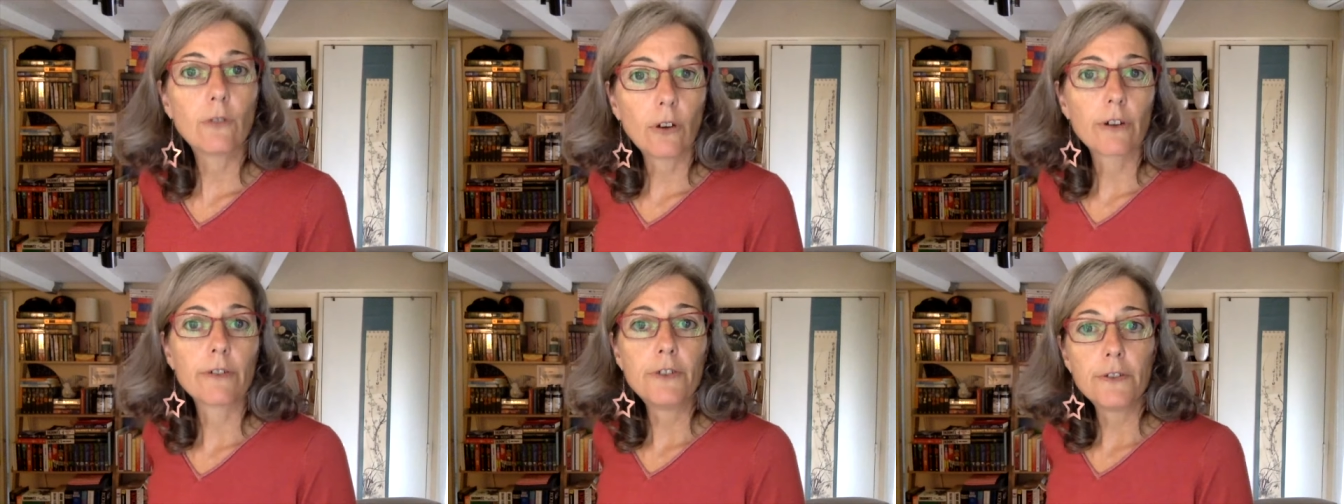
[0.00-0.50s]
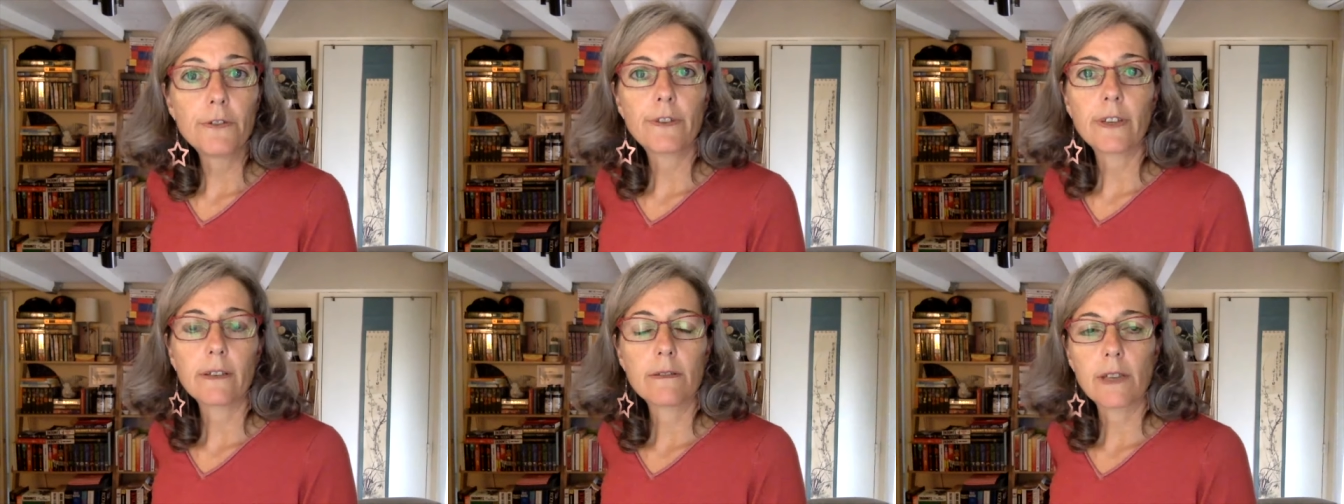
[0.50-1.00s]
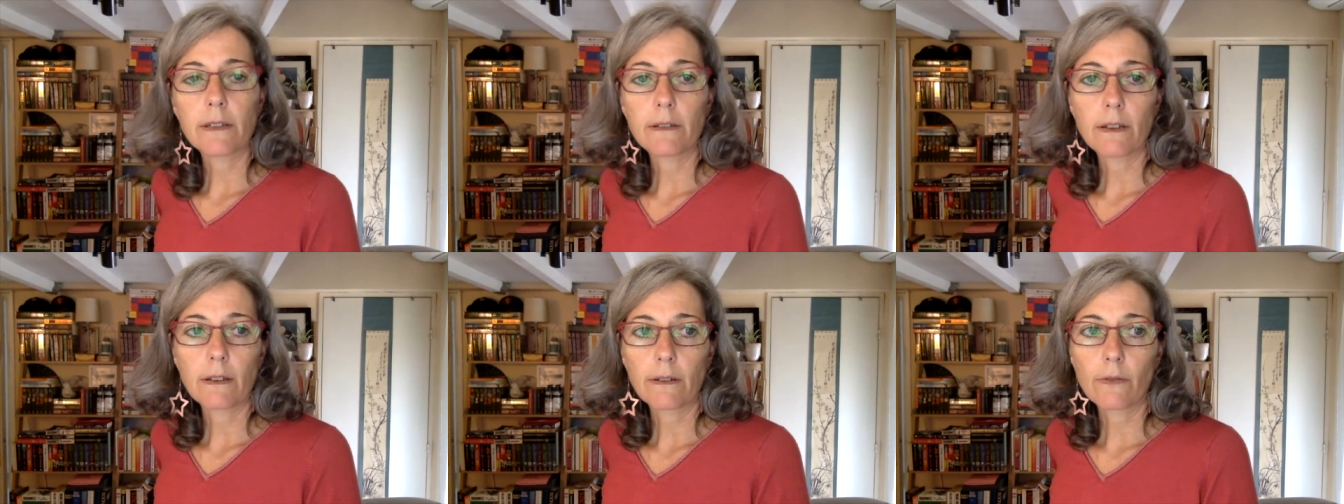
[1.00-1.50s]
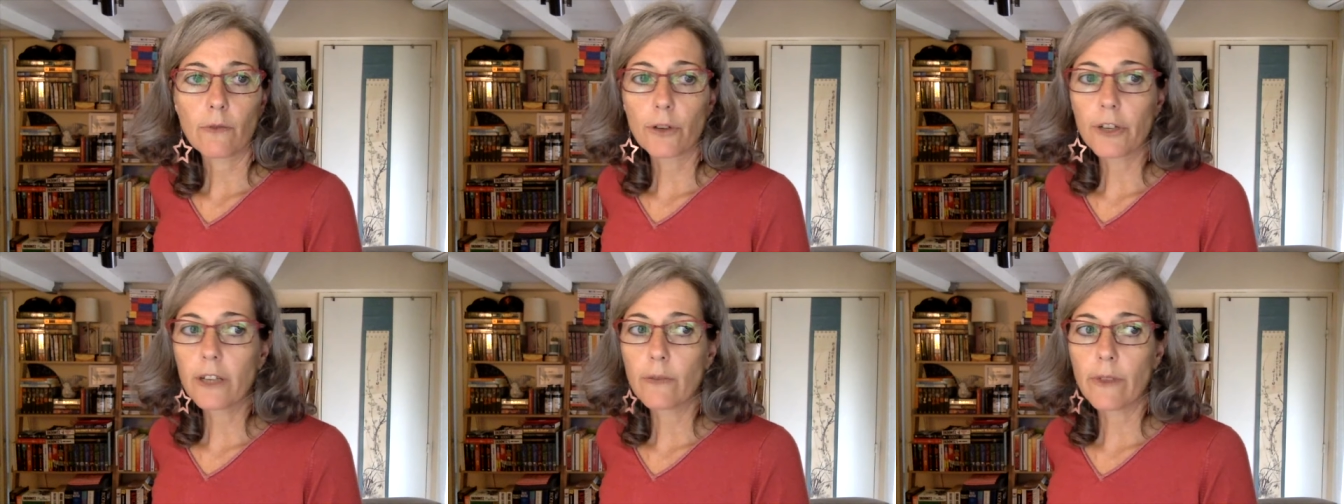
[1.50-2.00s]
to learn new things and uh,
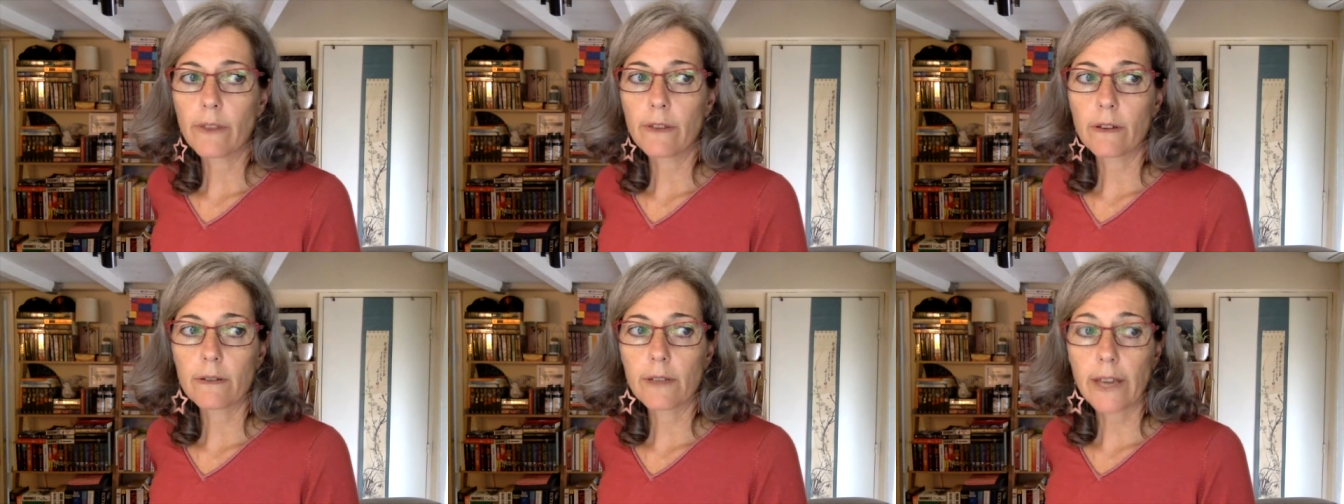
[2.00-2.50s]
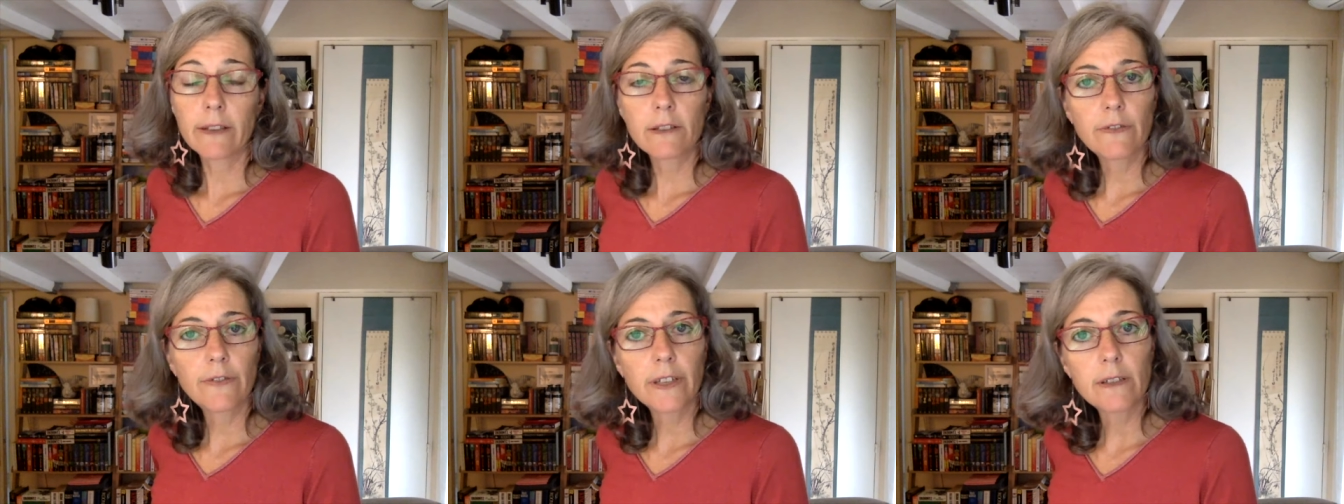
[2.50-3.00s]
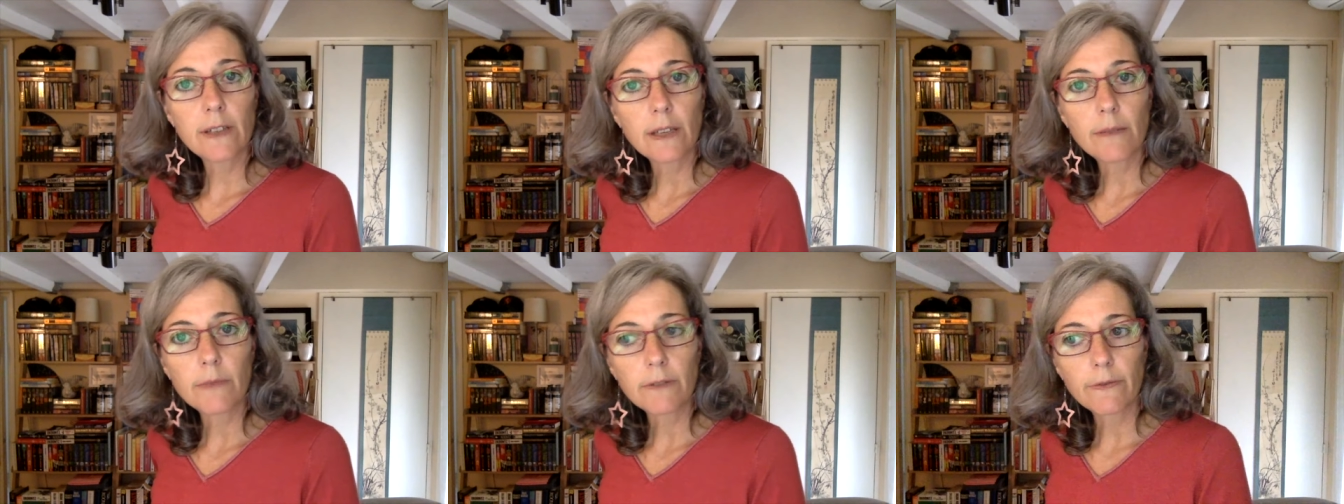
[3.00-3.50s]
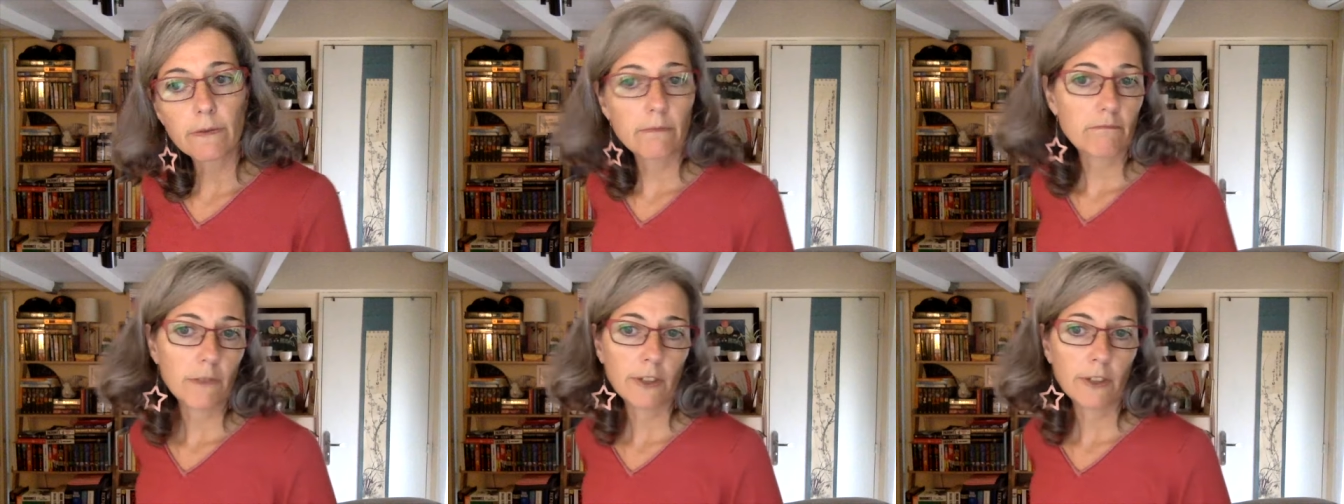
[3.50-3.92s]
working with a scientific team in,